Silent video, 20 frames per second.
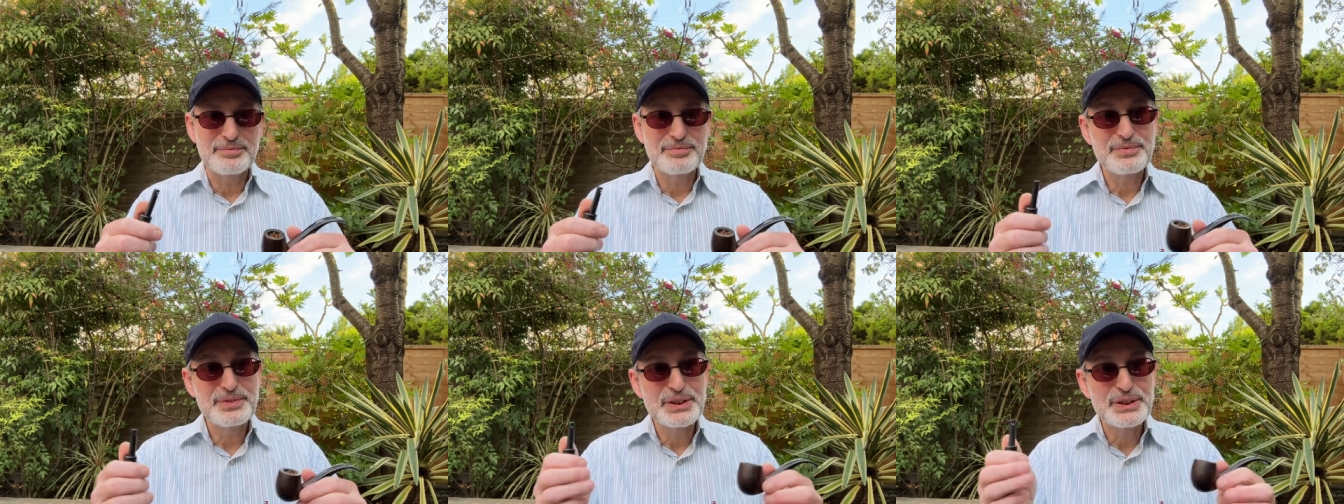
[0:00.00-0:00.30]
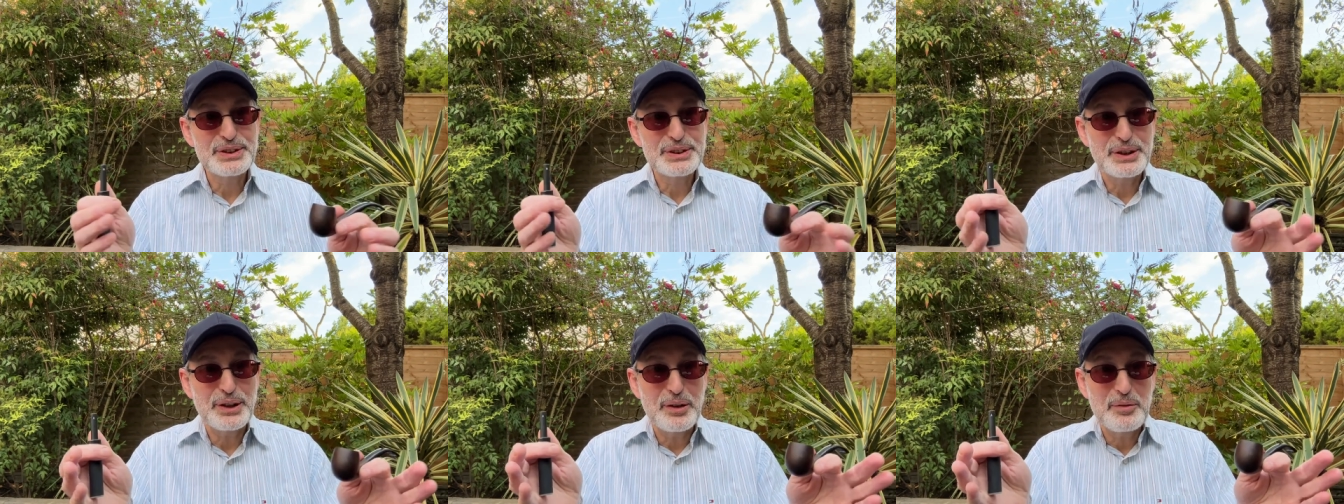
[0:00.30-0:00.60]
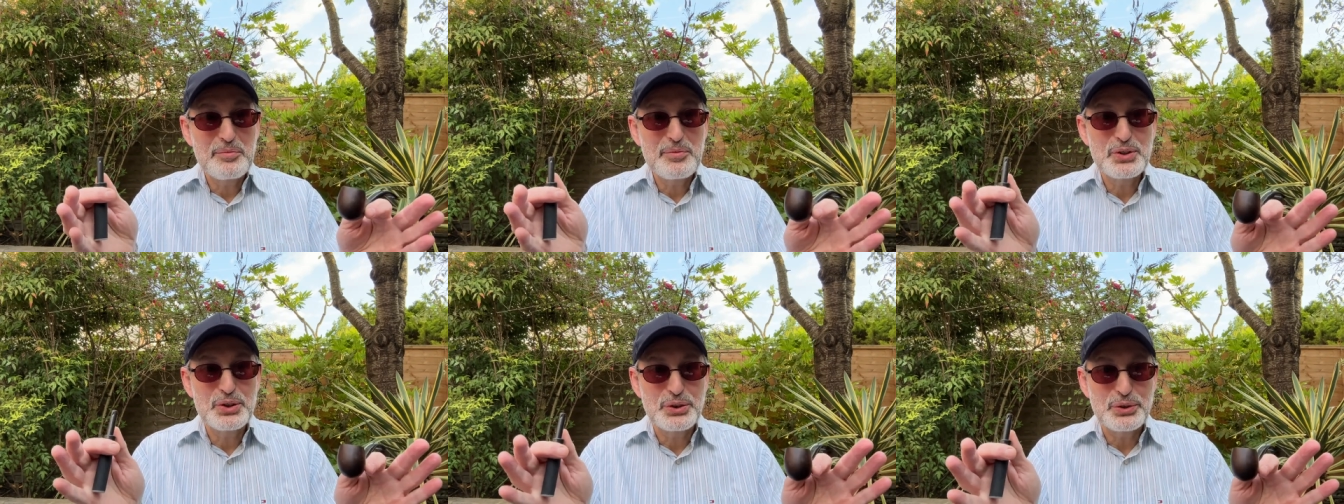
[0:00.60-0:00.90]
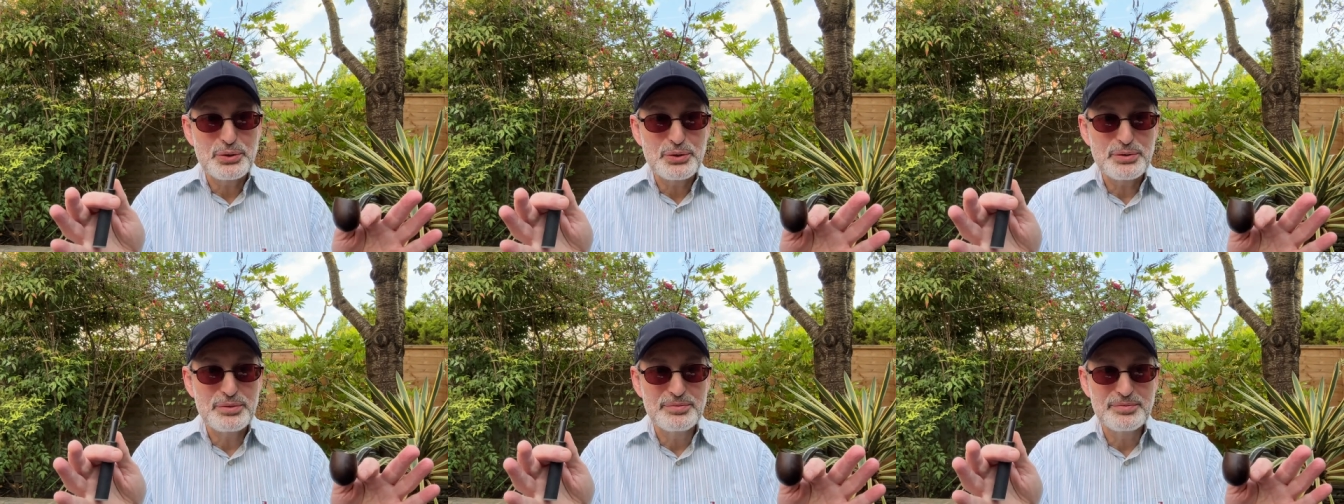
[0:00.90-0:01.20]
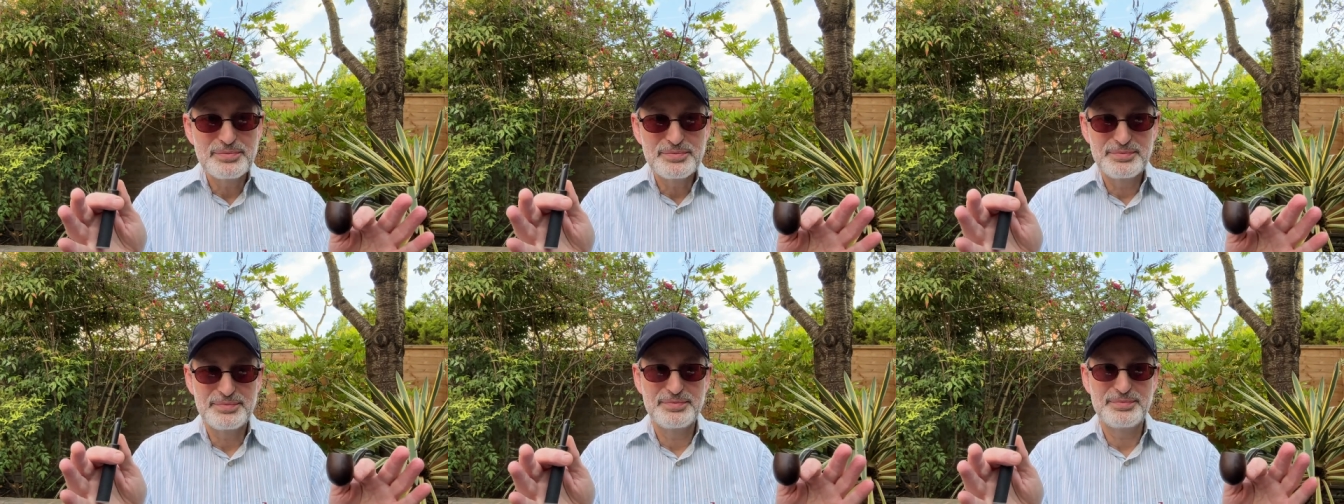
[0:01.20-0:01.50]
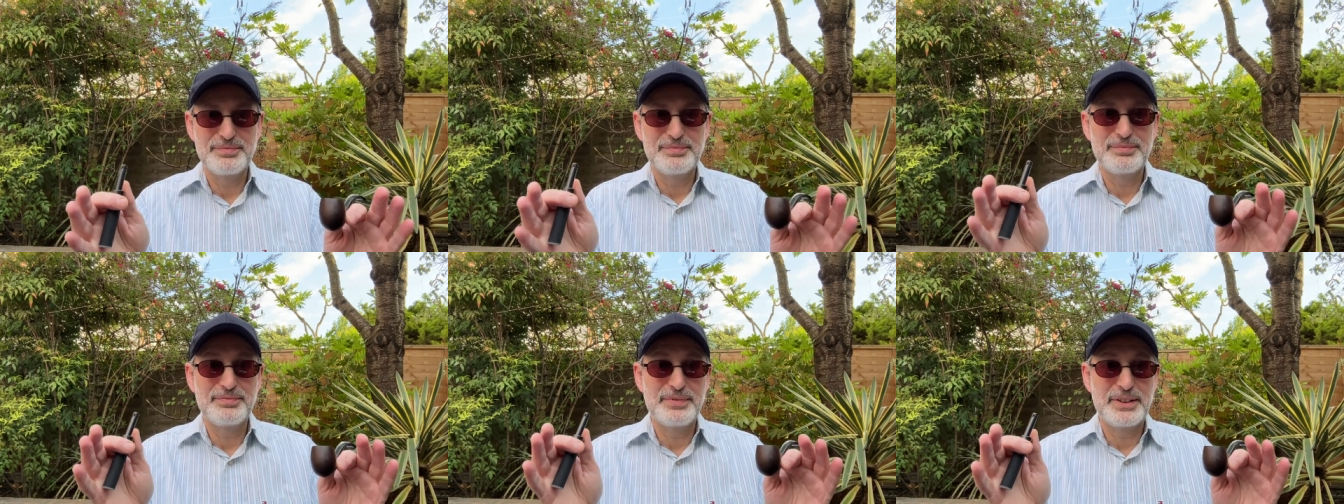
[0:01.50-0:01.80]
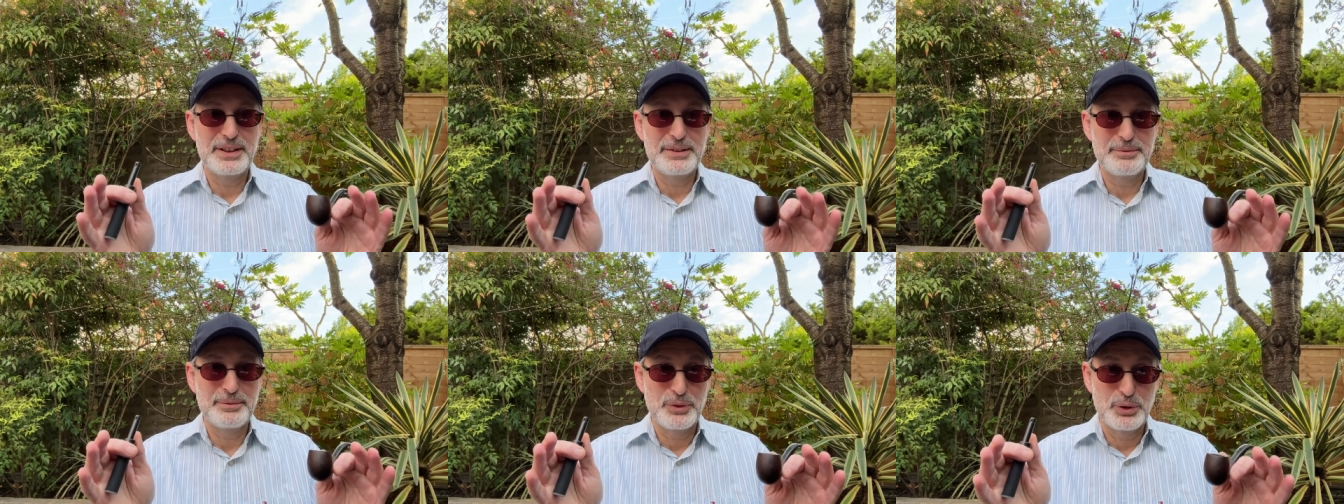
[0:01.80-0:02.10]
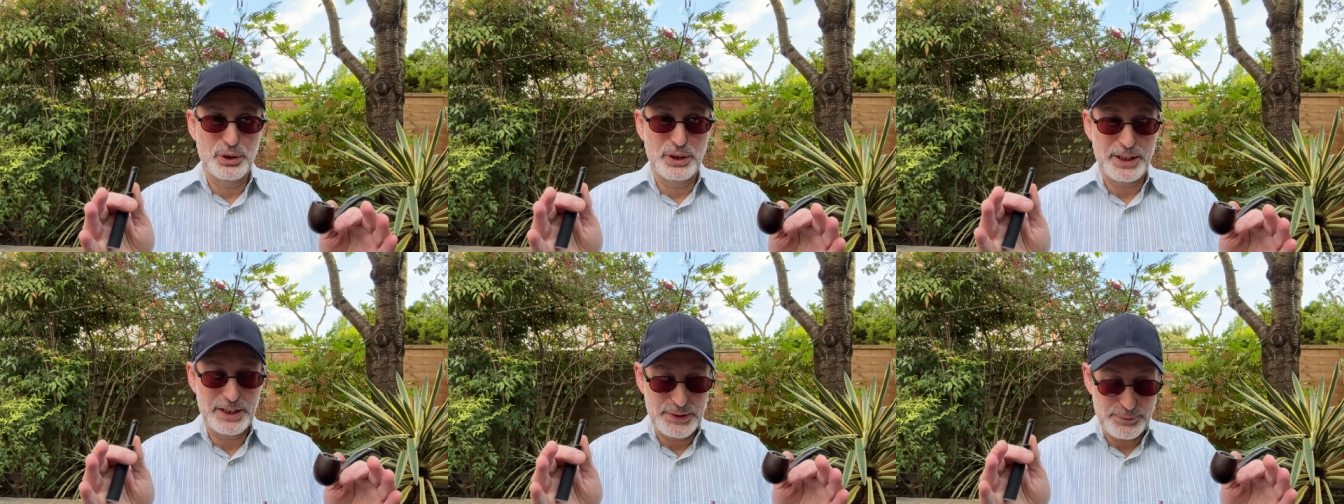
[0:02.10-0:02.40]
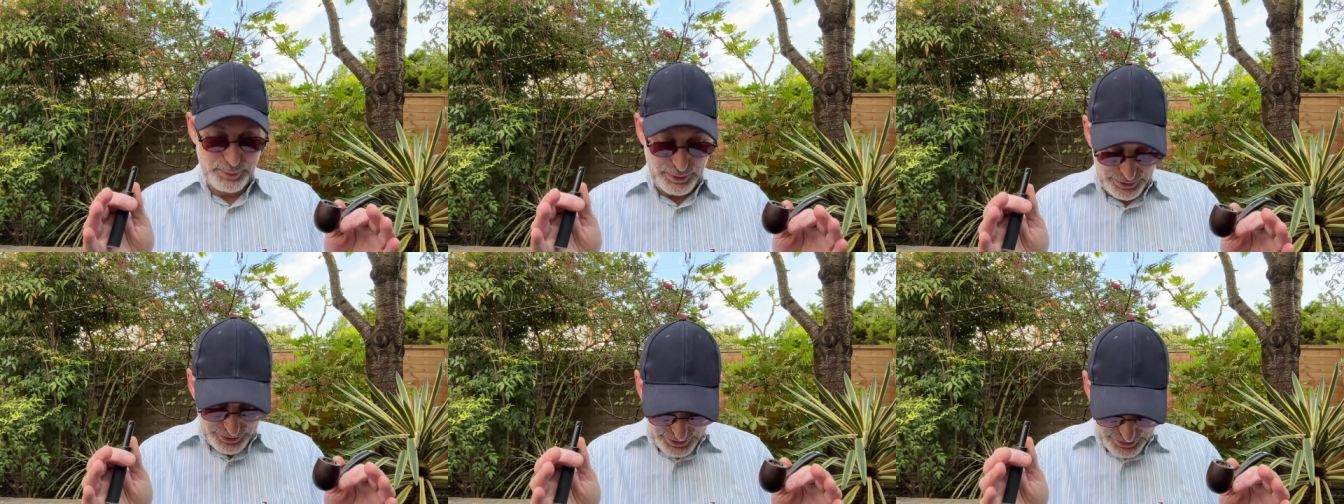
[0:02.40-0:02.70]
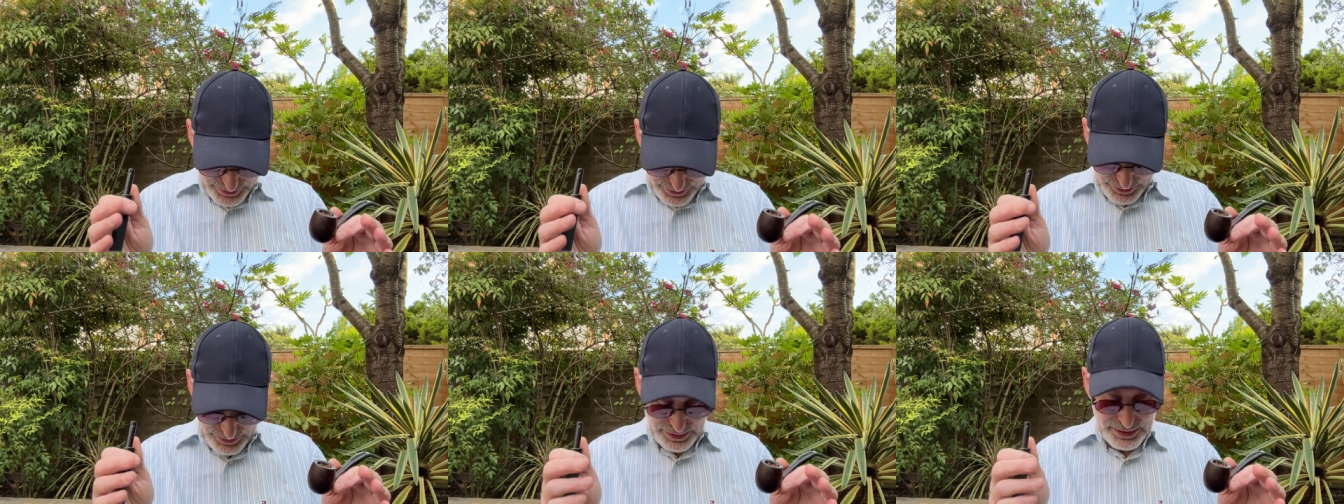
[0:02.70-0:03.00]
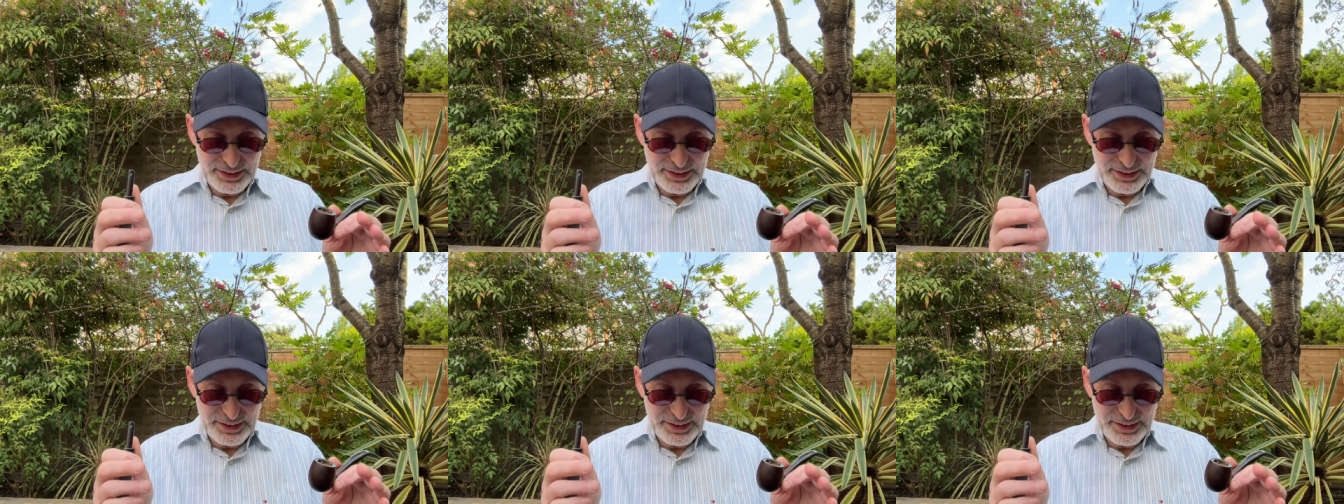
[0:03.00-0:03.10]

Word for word: Some do, very more experienced.